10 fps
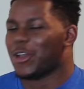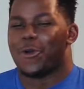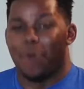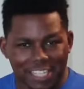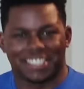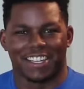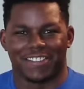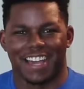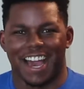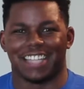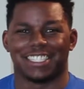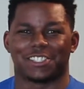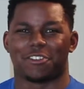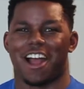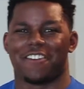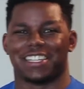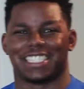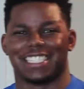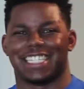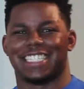What's up, guys? It's ItsGrawVez,
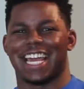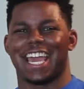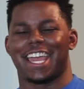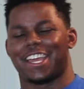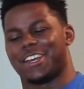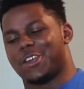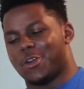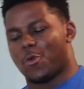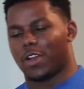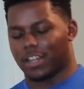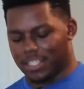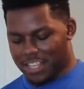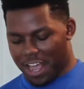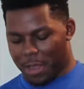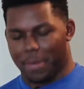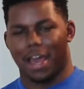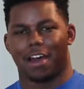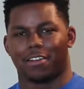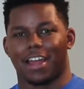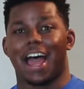and today we're going to talk
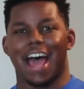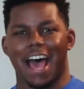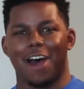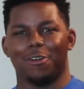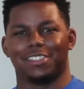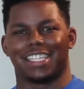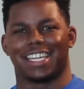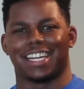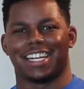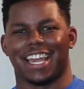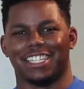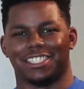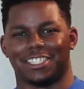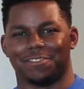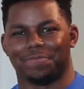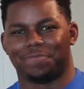about how to get an agent.